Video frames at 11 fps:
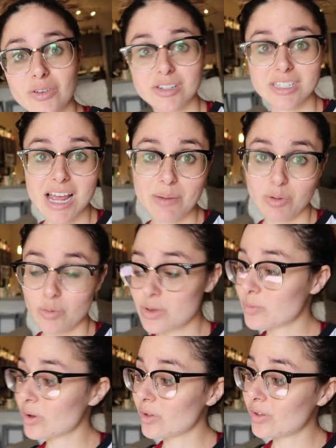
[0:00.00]
her first nap, we
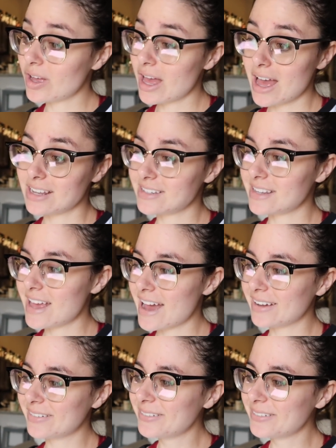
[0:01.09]
will head to that.